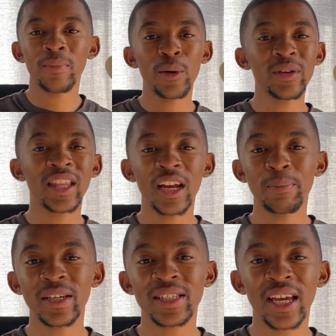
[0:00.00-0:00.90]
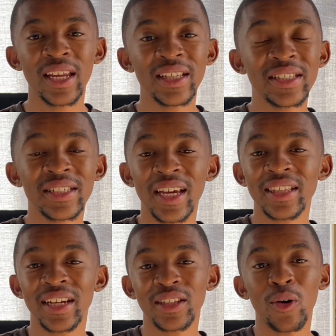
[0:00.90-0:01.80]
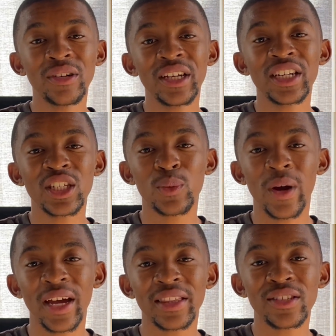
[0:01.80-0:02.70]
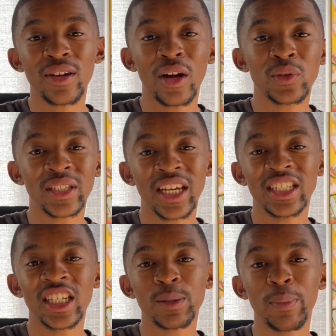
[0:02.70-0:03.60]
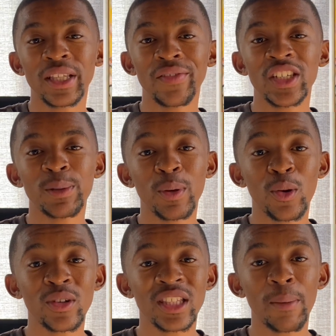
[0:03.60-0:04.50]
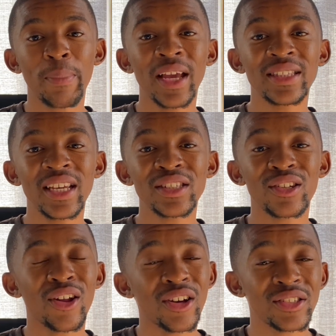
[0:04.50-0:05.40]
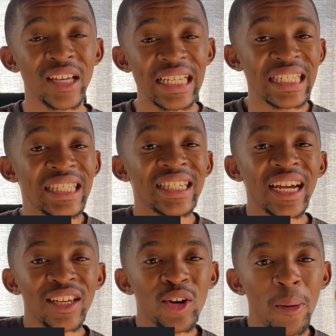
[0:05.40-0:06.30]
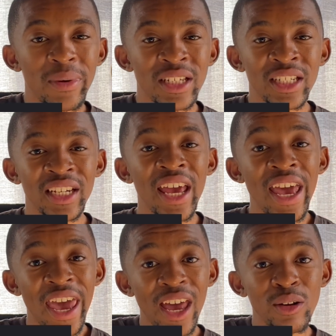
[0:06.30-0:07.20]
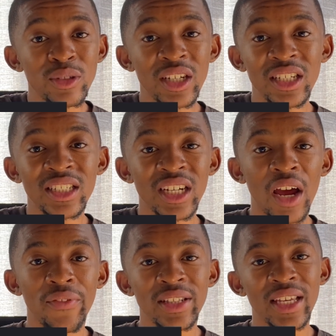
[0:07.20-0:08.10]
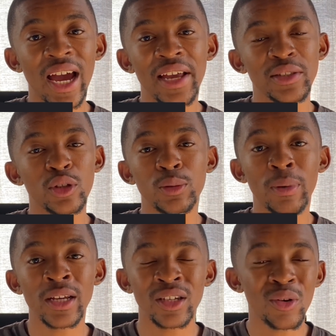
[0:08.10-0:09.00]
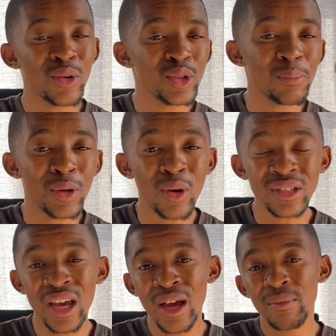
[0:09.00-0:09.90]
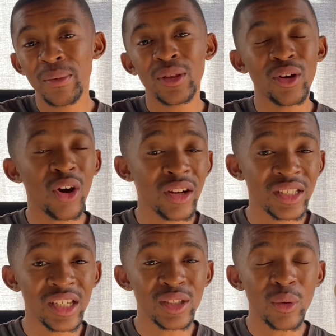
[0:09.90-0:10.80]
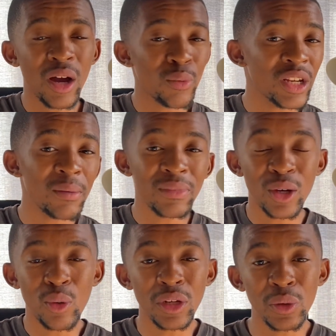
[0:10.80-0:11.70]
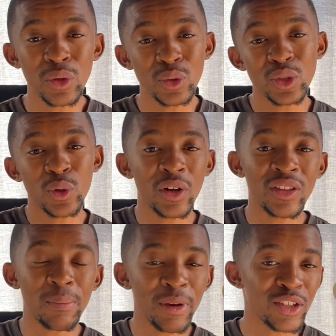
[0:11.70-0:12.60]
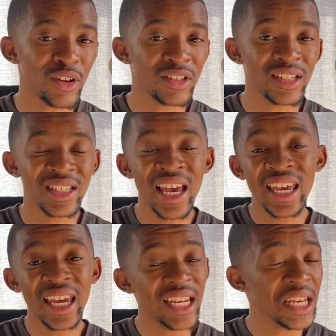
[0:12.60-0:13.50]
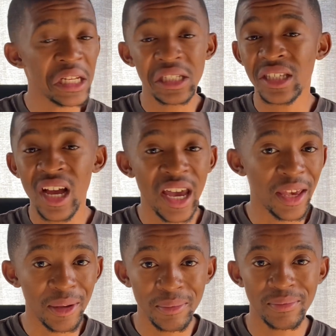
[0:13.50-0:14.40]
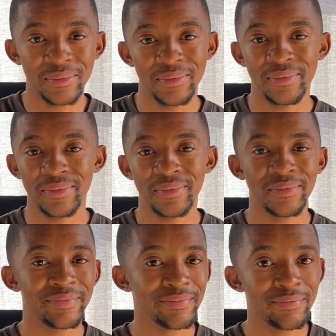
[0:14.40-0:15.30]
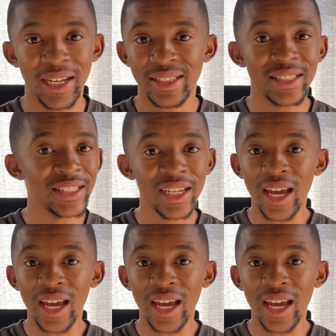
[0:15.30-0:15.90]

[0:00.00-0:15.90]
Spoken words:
But with that being said, it is said that the only reason why this art was actually expensive is because the painting's large size and striking composition helped to actually drive its high sales price, and also because maybe that artist, William de Kooning, was also one of the best artists in his time. But